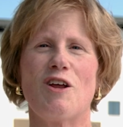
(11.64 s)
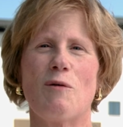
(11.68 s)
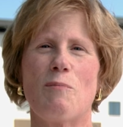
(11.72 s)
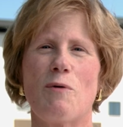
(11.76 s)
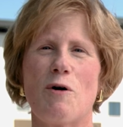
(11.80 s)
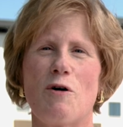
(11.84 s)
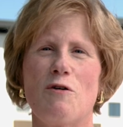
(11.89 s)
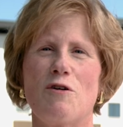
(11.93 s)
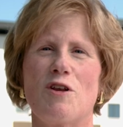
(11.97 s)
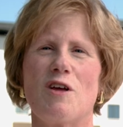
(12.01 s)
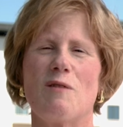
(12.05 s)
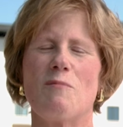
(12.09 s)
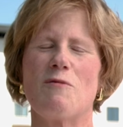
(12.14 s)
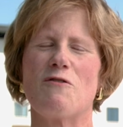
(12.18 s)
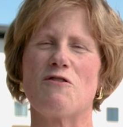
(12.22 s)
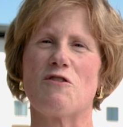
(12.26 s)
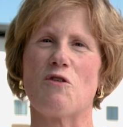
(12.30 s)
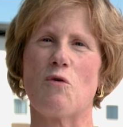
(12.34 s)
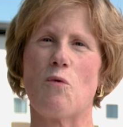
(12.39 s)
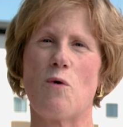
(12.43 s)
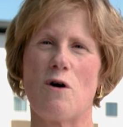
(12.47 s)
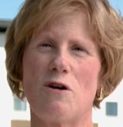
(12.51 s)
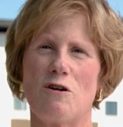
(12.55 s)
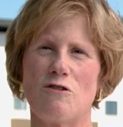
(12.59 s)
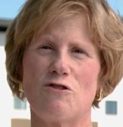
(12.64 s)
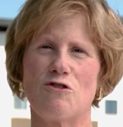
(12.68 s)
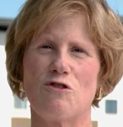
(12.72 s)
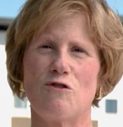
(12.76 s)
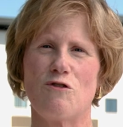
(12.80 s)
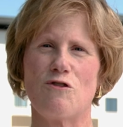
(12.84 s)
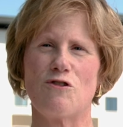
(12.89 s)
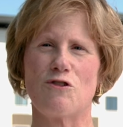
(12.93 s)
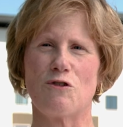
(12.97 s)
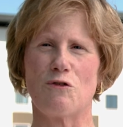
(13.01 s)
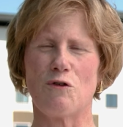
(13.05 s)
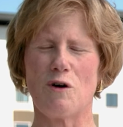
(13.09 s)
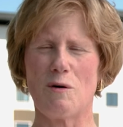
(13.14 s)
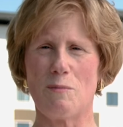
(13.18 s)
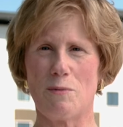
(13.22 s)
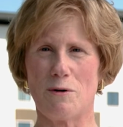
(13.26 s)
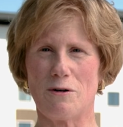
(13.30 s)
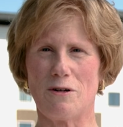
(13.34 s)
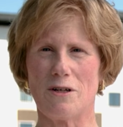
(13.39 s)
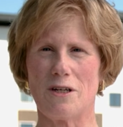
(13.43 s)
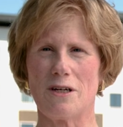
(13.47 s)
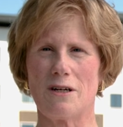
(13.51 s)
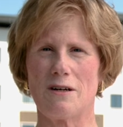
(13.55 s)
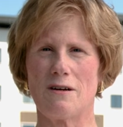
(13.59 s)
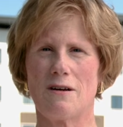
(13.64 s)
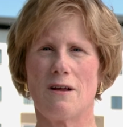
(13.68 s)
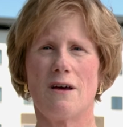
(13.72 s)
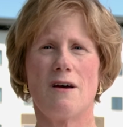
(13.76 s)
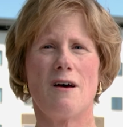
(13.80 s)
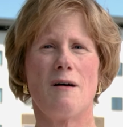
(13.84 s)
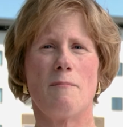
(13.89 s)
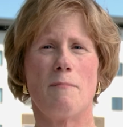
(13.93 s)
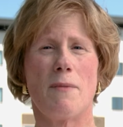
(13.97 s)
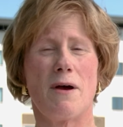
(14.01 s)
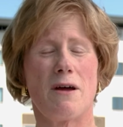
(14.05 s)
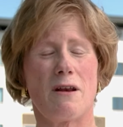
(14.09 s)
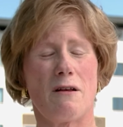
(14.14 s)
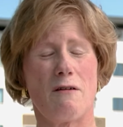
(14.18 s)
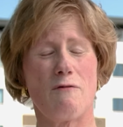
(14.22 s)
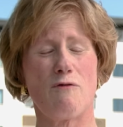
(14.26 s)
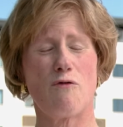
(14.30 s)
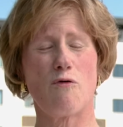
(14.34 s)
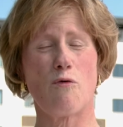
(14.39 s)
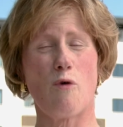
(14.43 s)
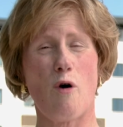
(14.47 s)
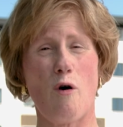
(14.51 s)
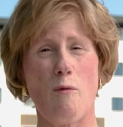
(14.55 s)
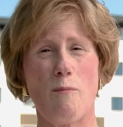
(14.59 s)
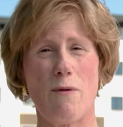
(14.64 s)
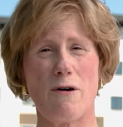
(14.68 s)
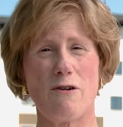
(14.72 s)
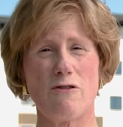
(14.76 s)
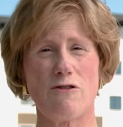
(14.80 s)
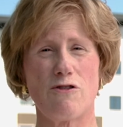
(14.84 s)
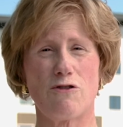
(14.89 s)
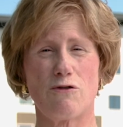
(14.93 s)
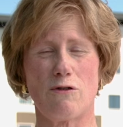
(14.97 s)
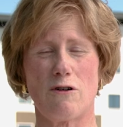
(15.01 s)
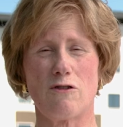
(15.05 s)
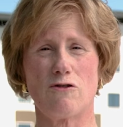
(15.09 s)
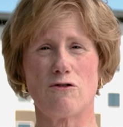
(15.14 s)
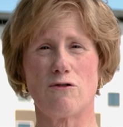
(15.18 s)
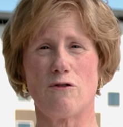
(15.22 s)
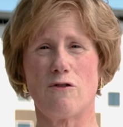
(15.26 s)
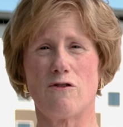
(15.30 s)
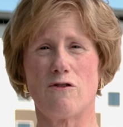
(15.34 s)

a podium is a 1 or 2 story building made of robust structural